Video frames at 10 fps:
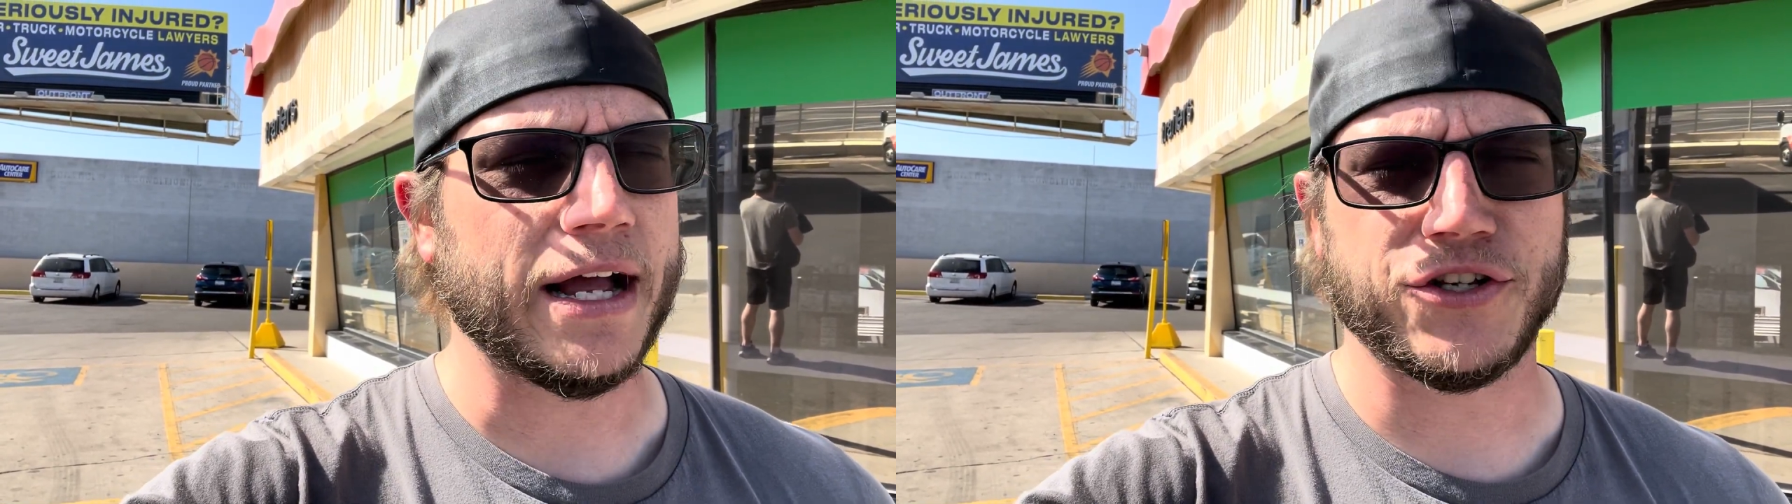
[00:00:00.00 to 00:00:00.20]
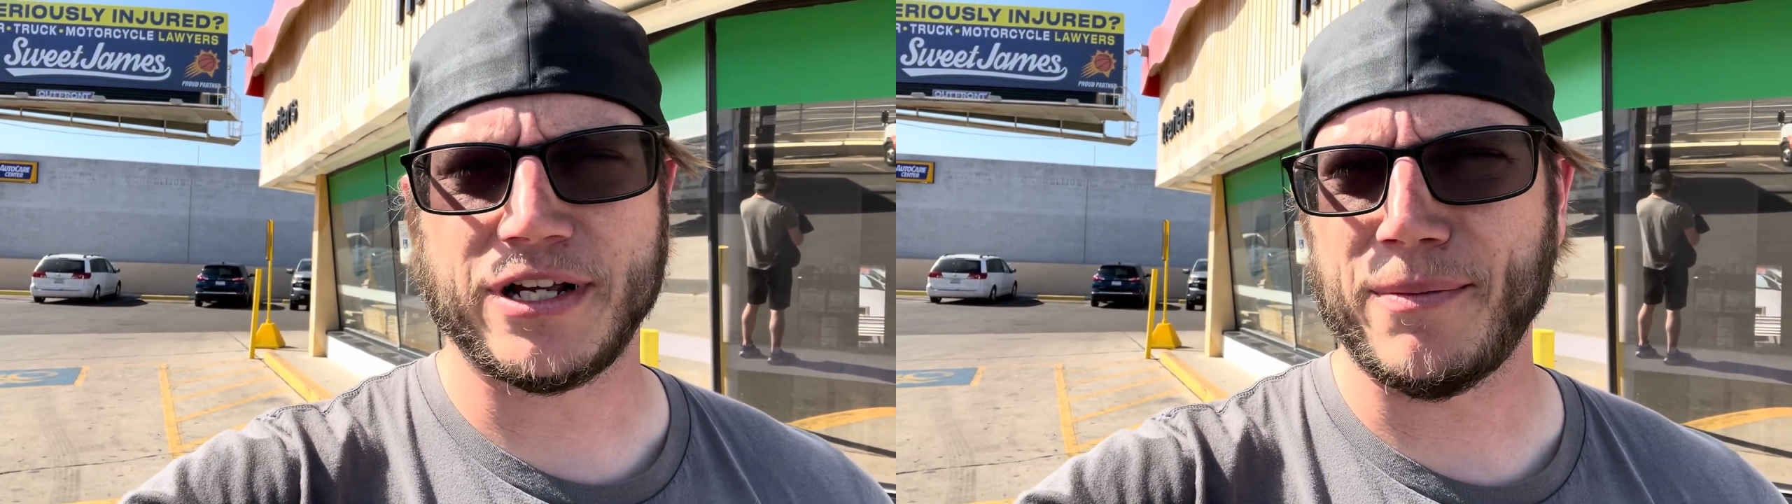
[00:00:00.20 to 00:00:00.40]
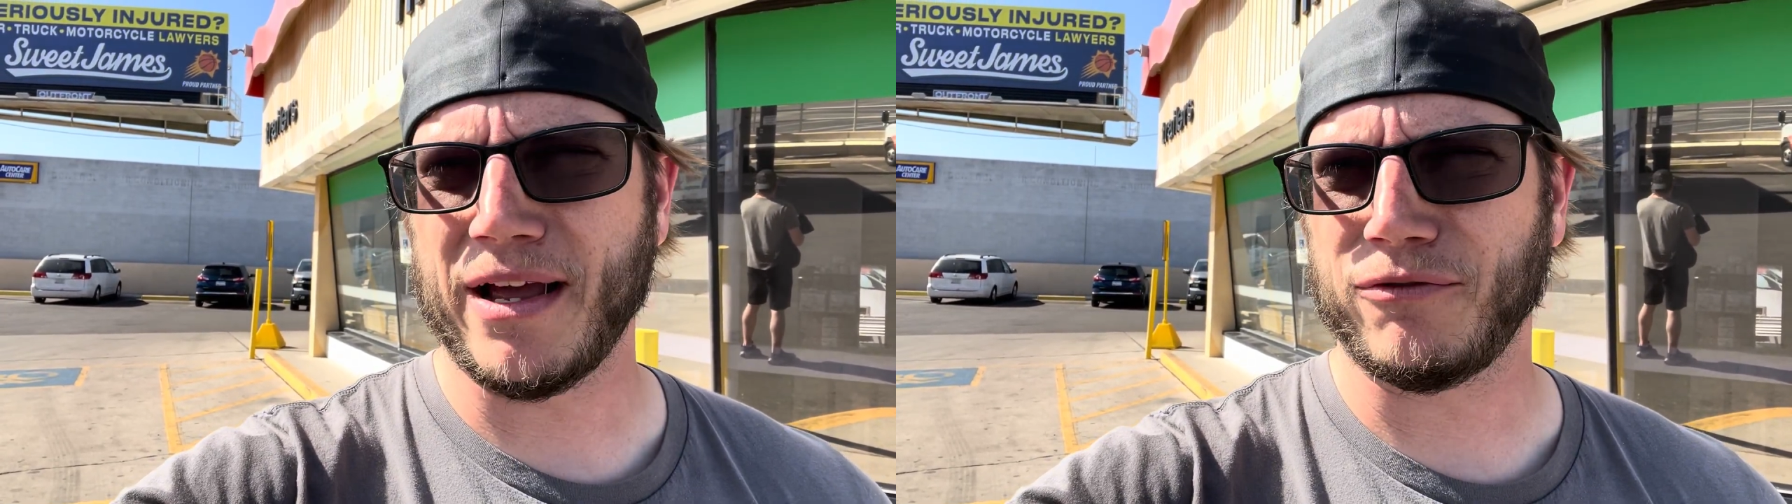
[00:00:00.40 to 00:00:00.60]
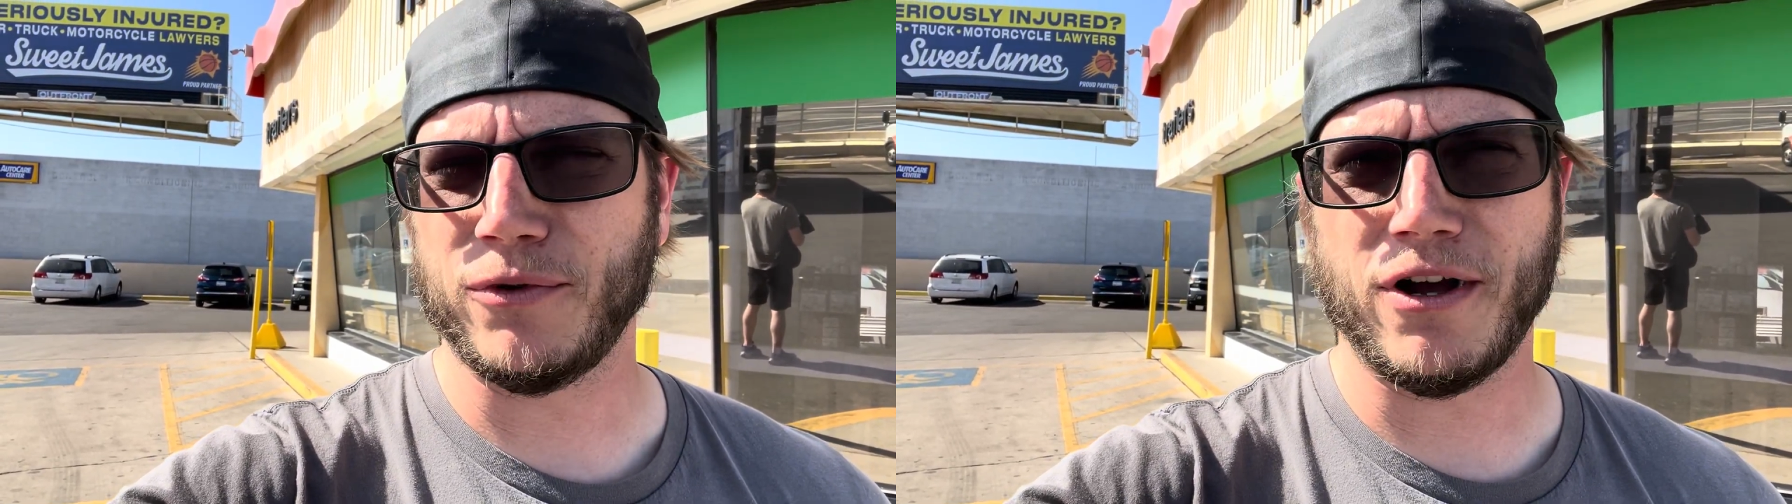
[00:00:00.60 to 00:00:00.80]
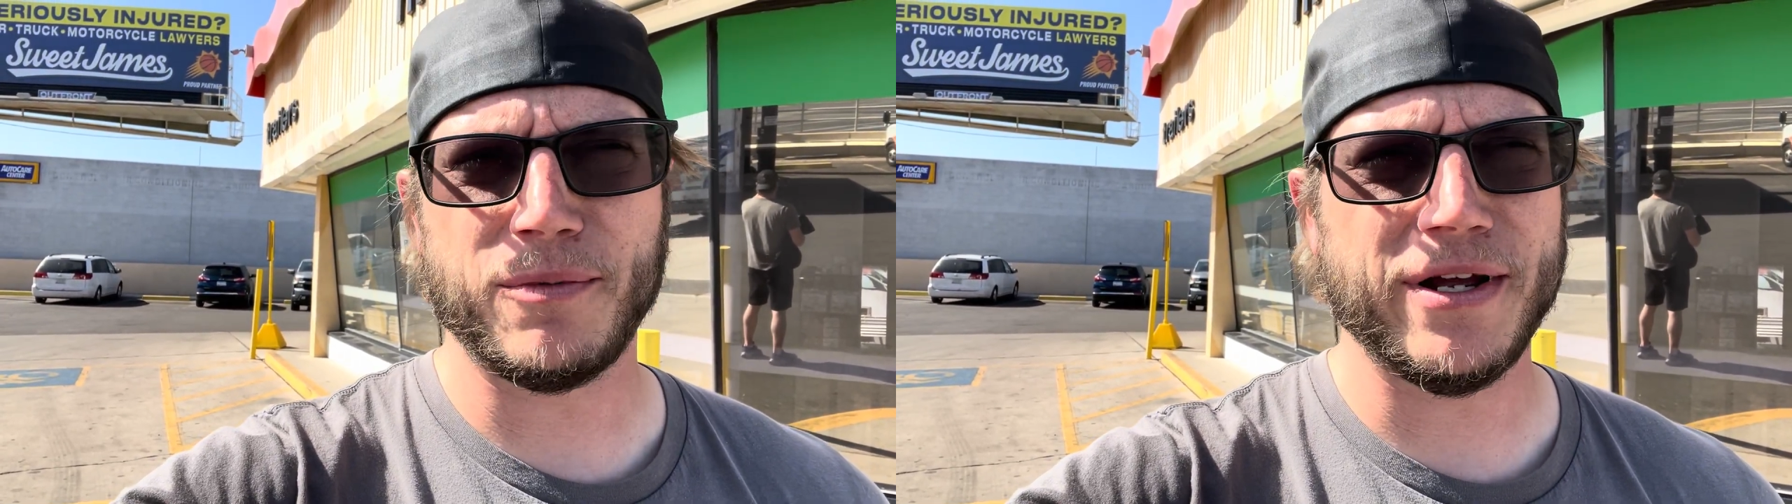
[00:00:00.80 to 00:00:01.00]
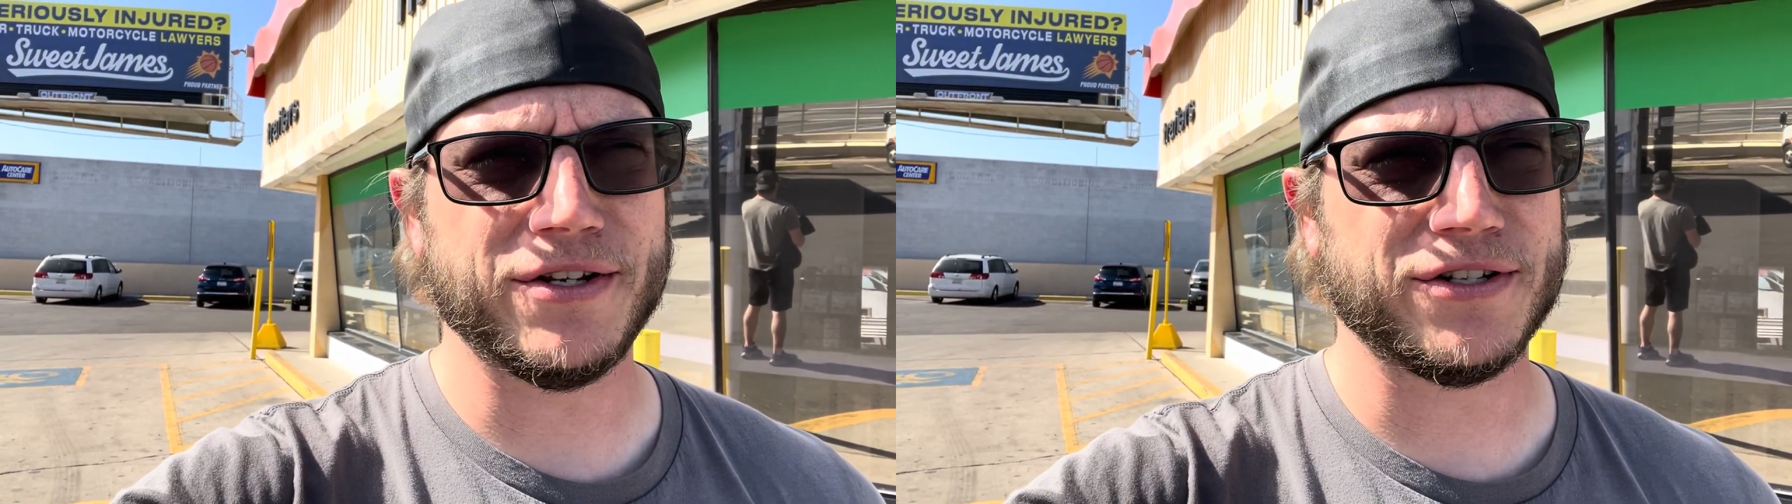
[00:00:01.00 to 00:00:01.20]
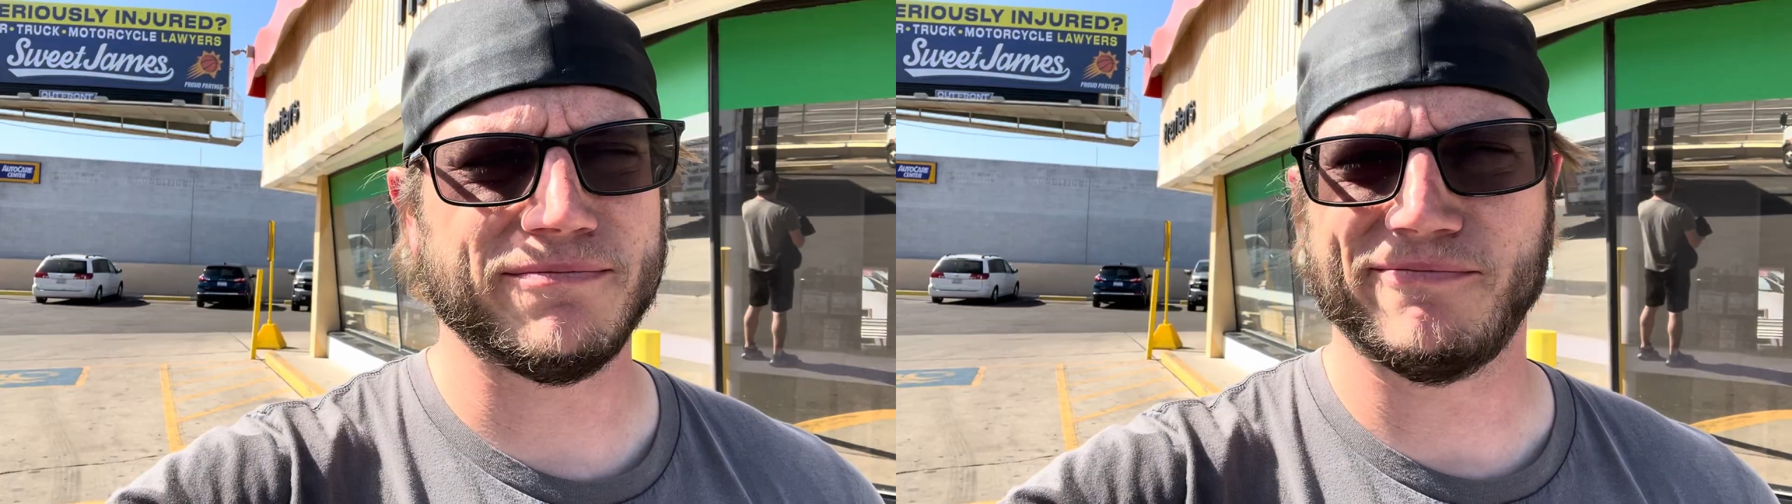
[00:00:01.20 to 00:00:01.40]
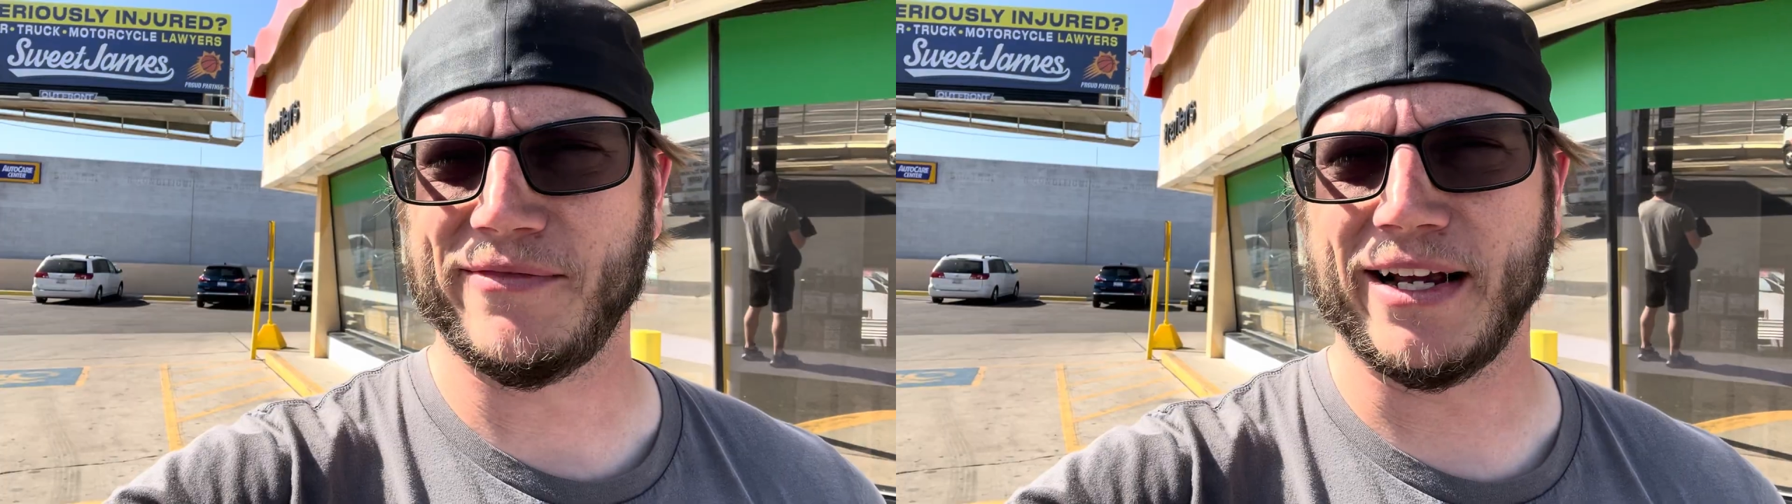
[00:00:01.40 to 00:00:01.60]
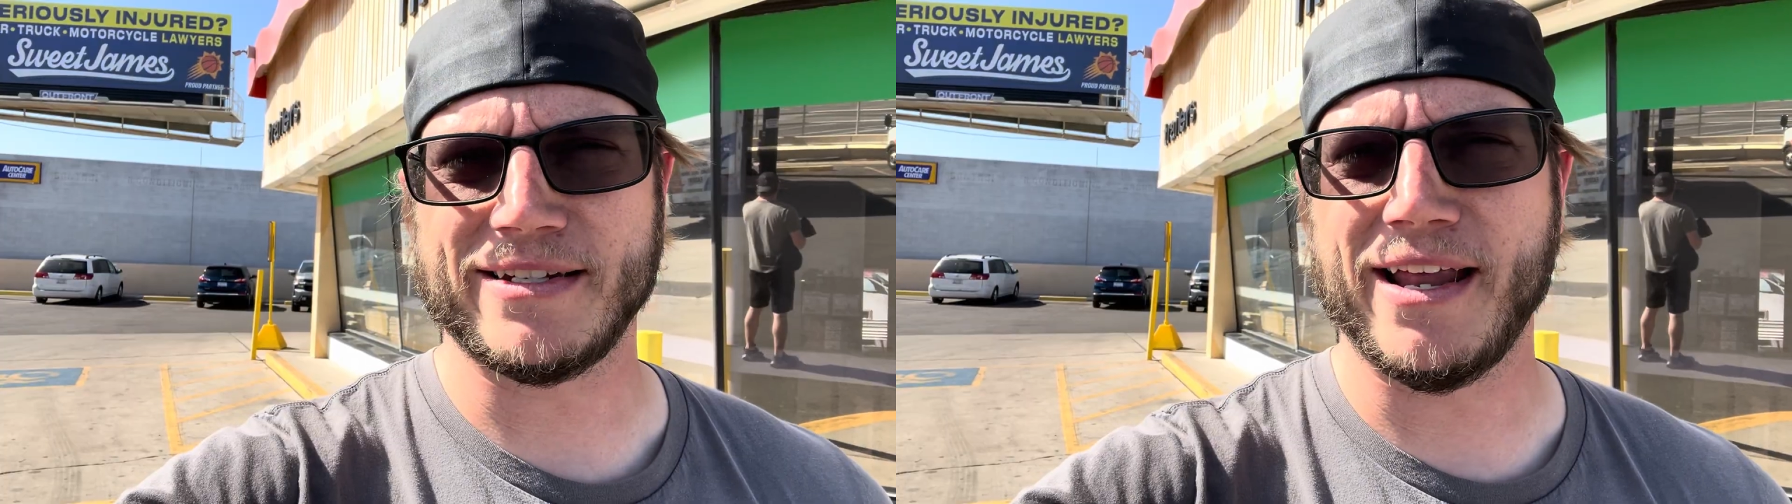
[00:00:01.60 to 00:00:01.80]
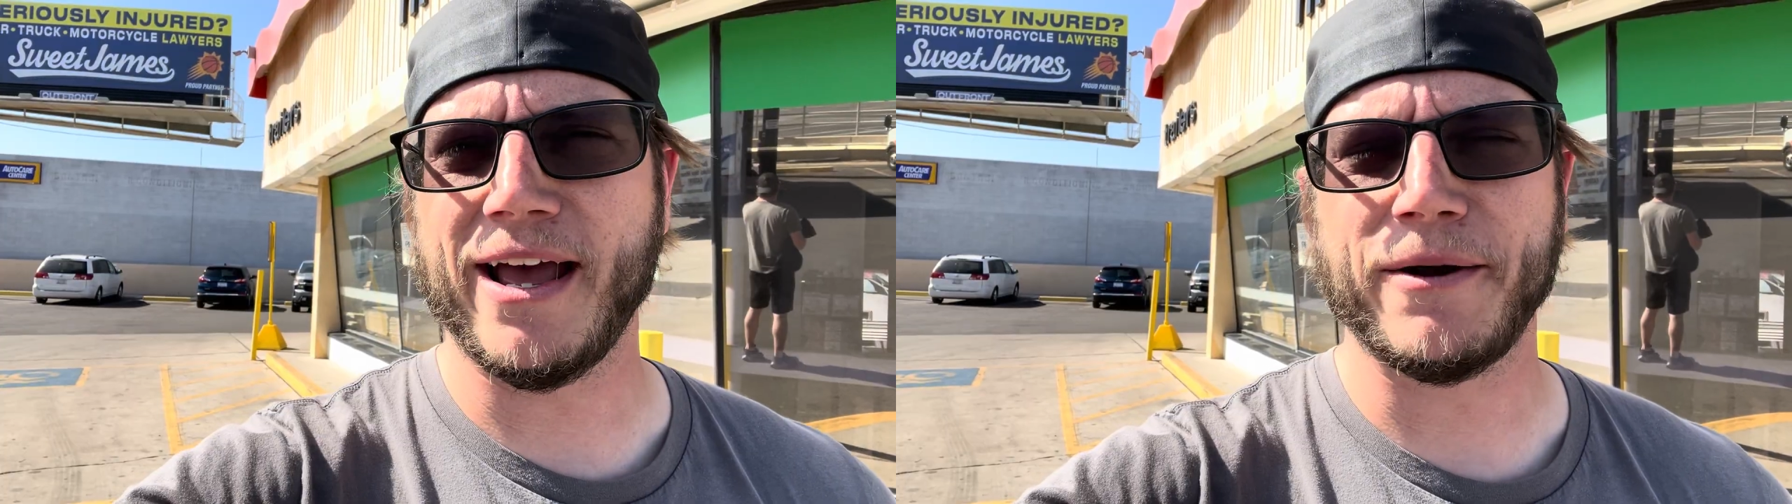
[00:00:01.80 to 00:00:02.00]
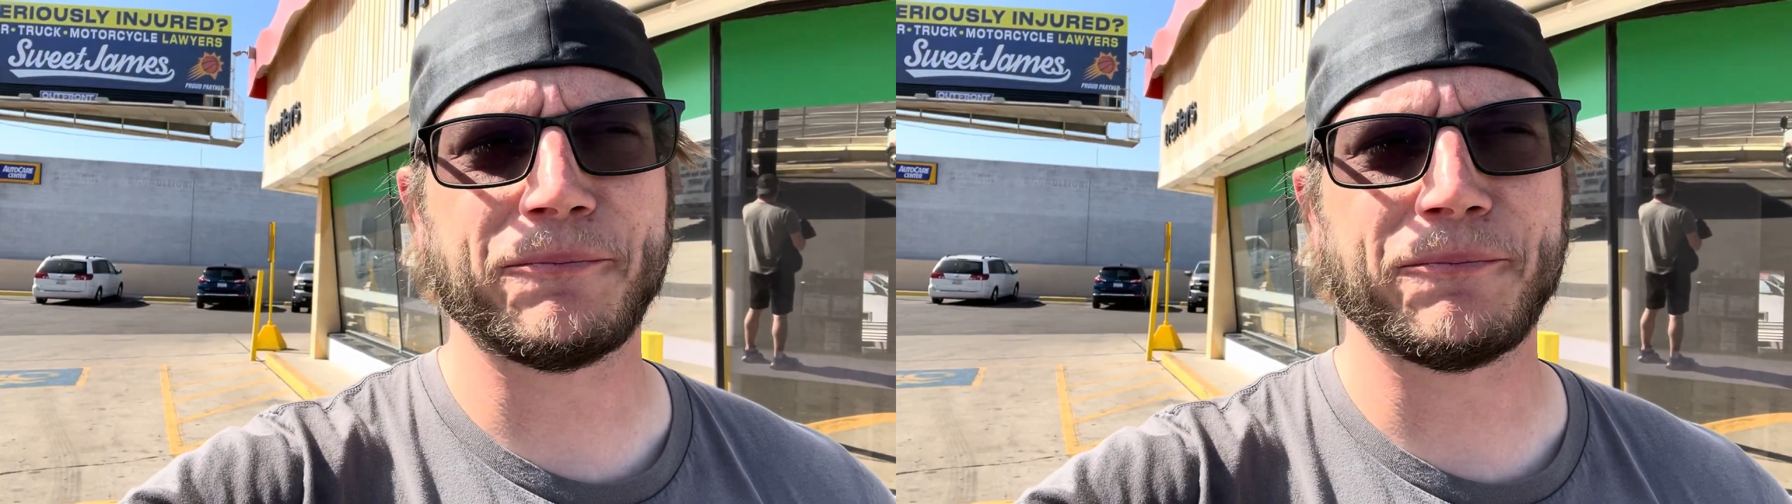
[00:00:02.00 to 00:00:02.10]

just got back from Long Beach, next day.